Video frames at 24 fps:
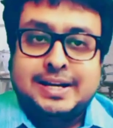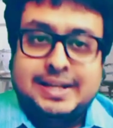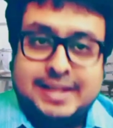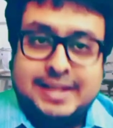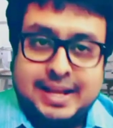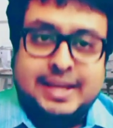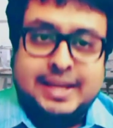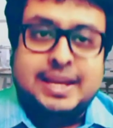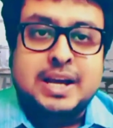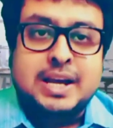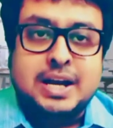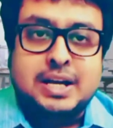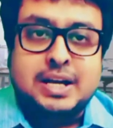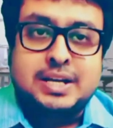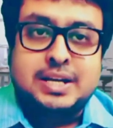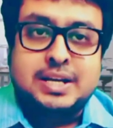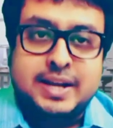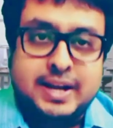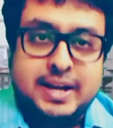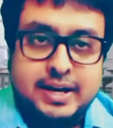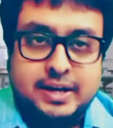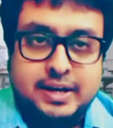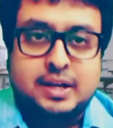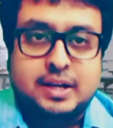taking a
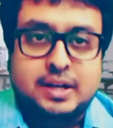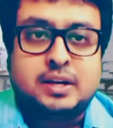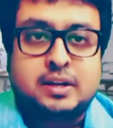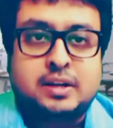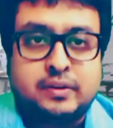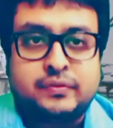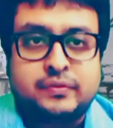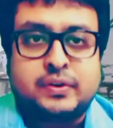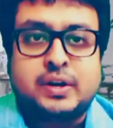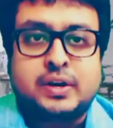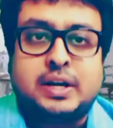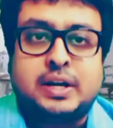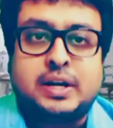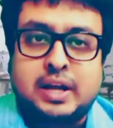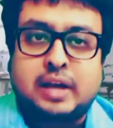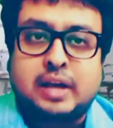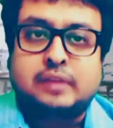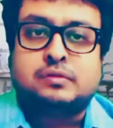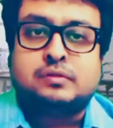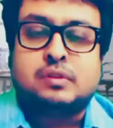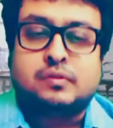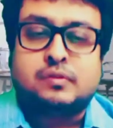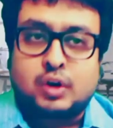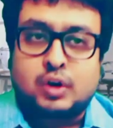lead in different
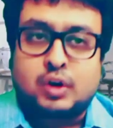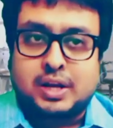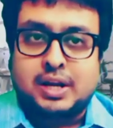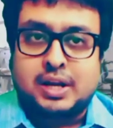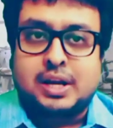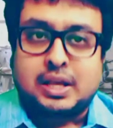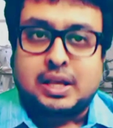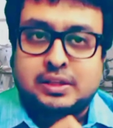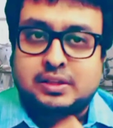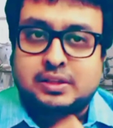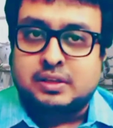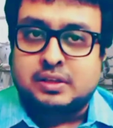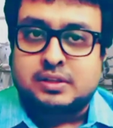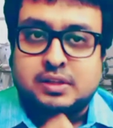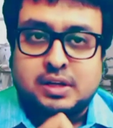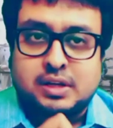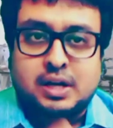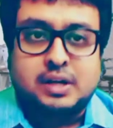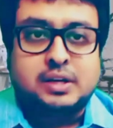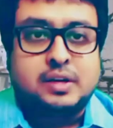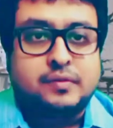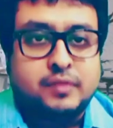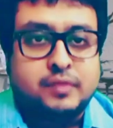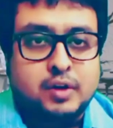types of
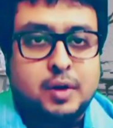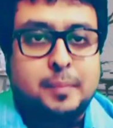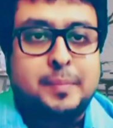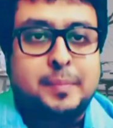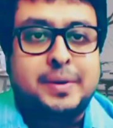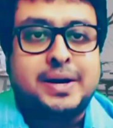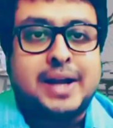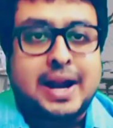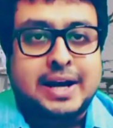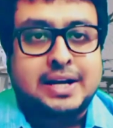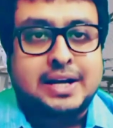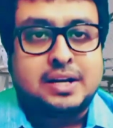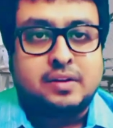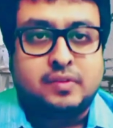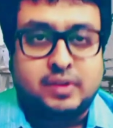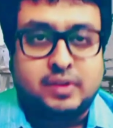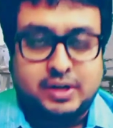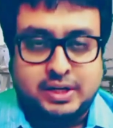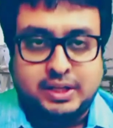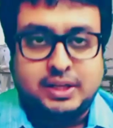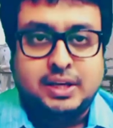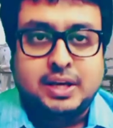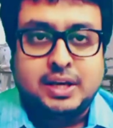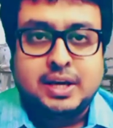organizational development
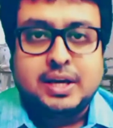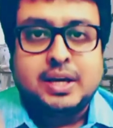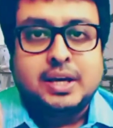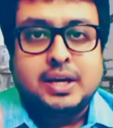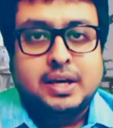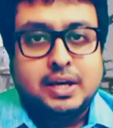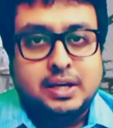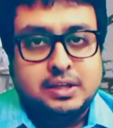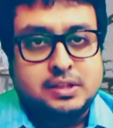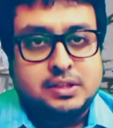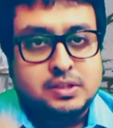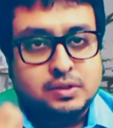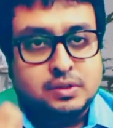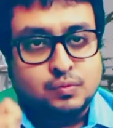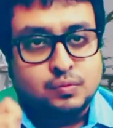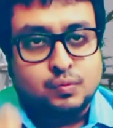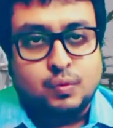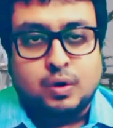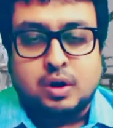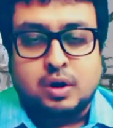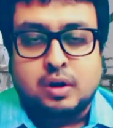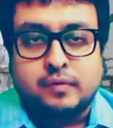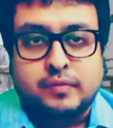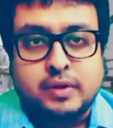activity is
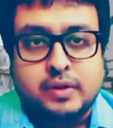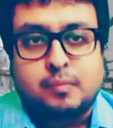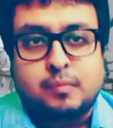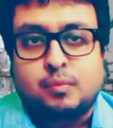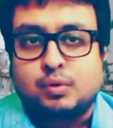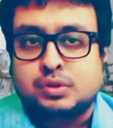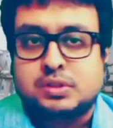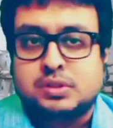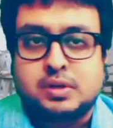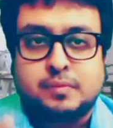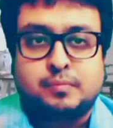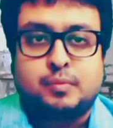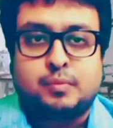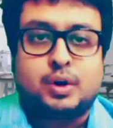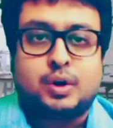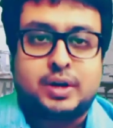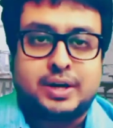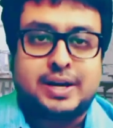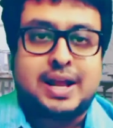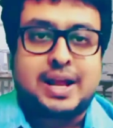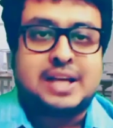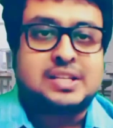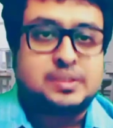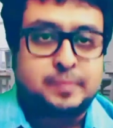one of the most
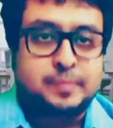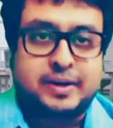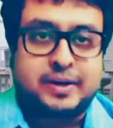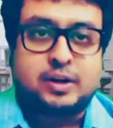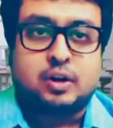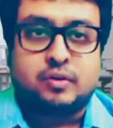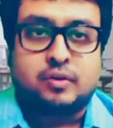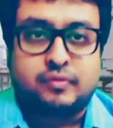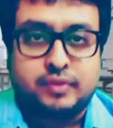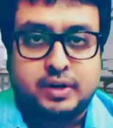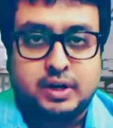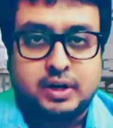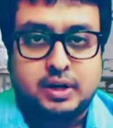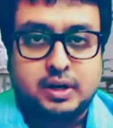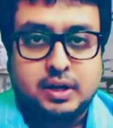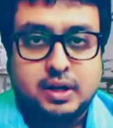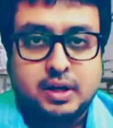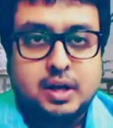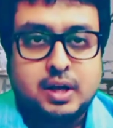important aspect of it.